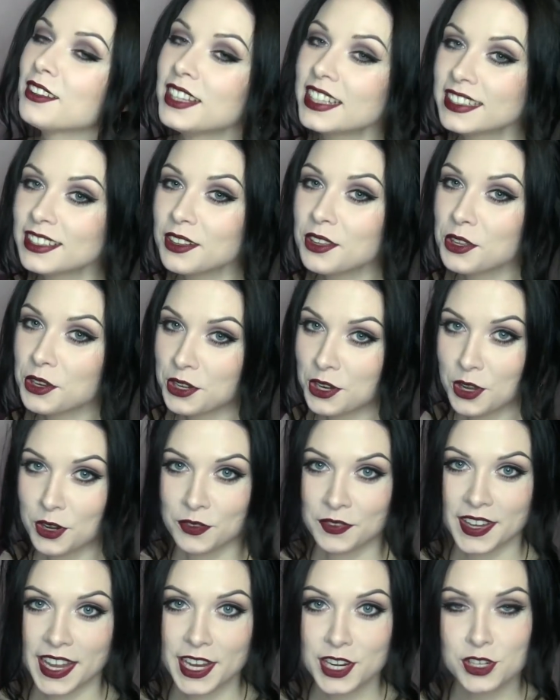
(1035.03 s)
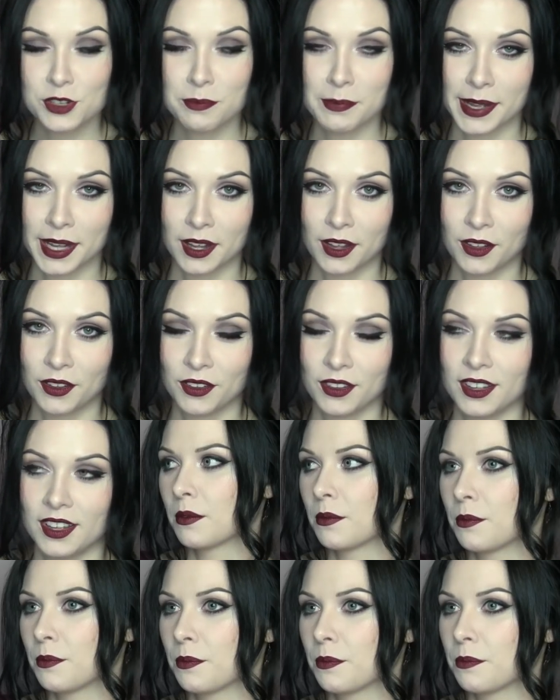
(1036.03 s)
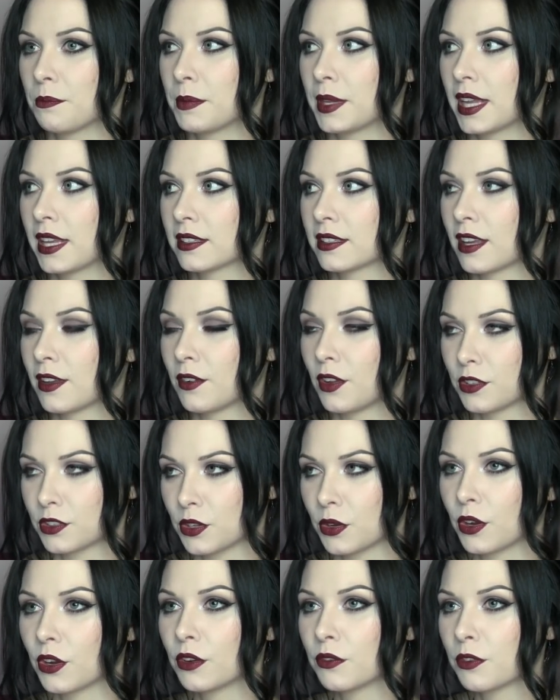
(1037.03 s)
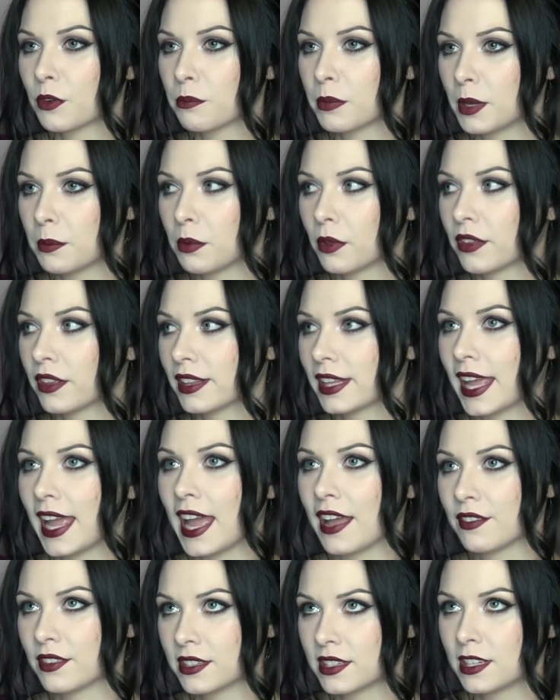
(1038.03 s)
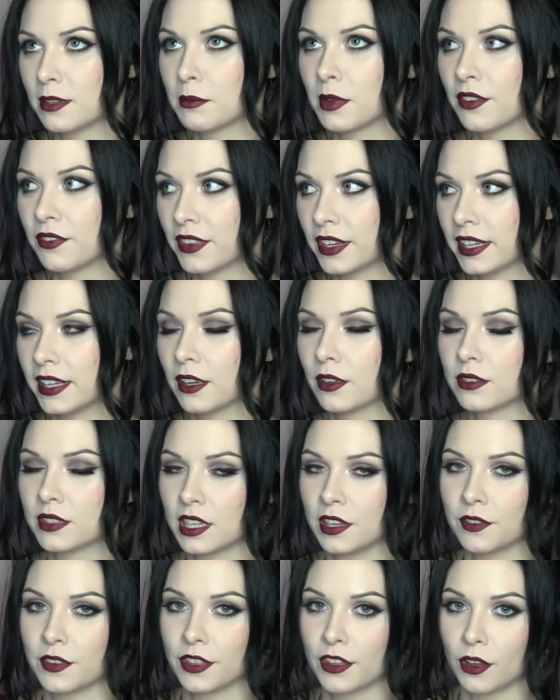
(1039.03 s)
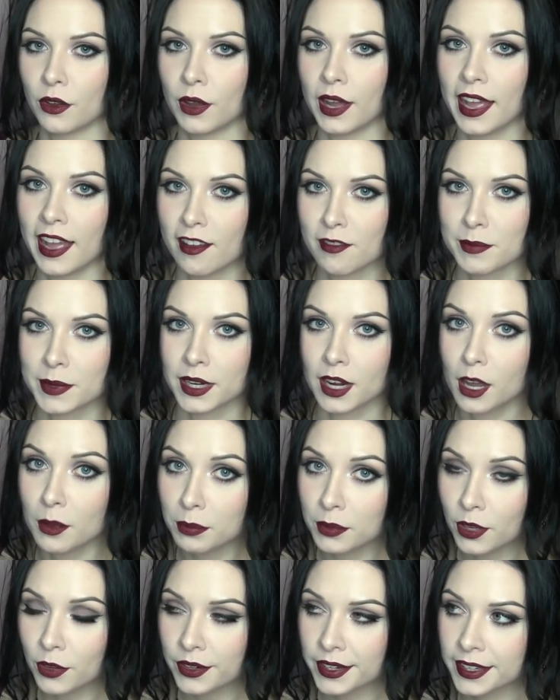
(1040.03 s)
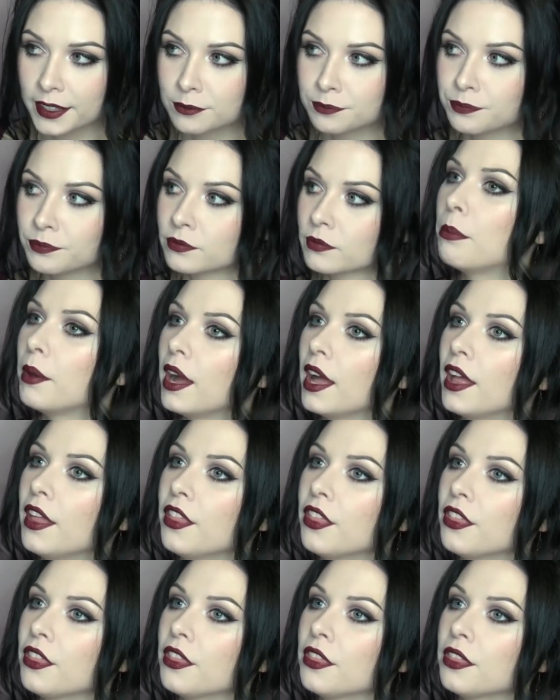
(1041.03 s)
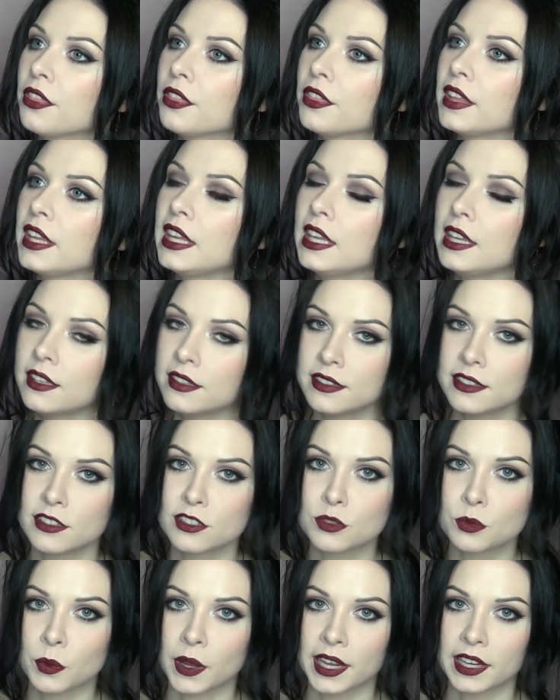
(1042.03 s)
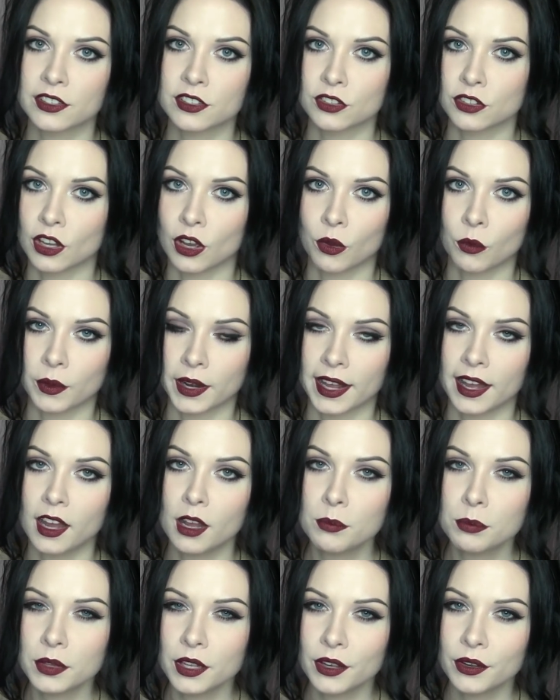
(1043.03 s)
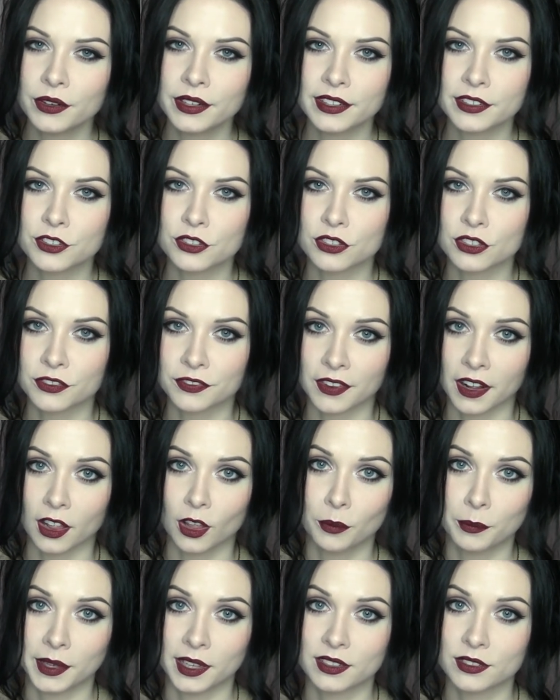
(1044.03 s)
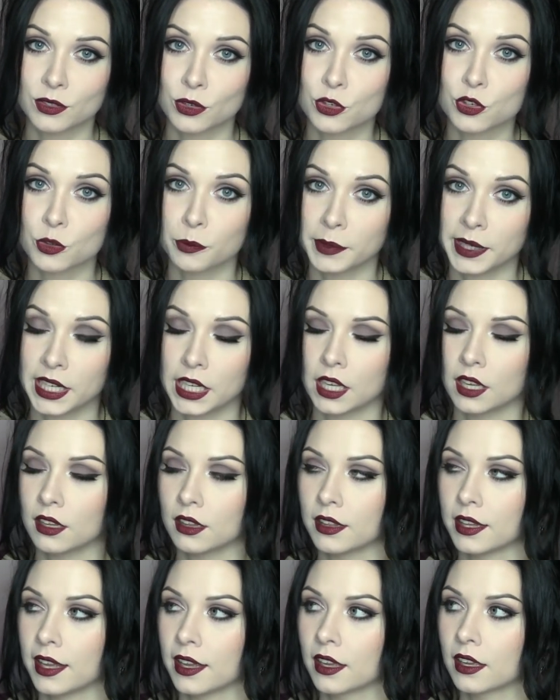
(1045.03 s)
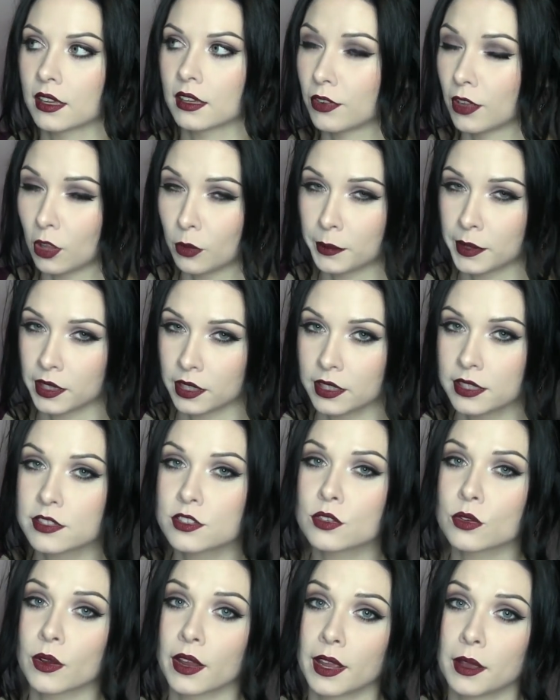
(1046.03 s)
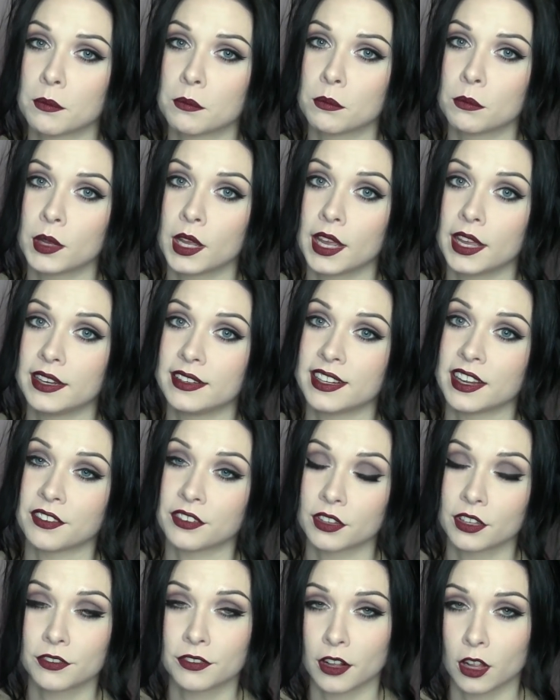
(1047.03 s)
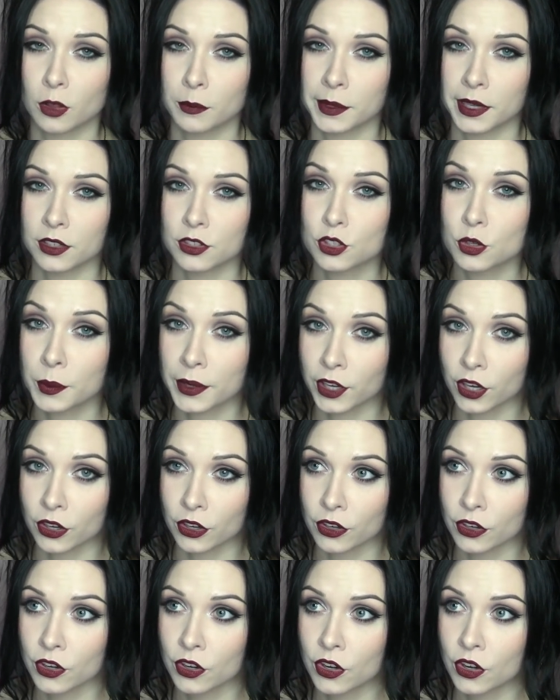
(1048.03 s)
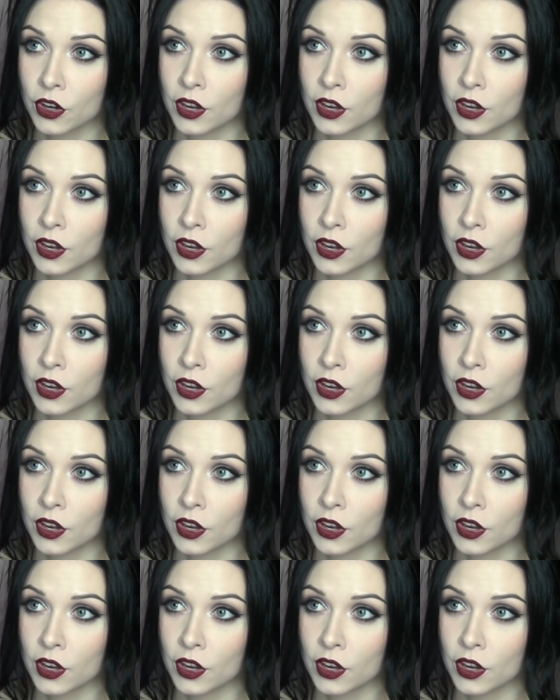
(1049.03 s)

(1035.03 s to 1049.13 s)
Click the little notification bell, because I've also heard from people that they haven't seen my videos even though I have been uploading. But the easiest way to know when I upload is just to follow me on social media. Like follow me on Instagram and definitely follow me on Twitter.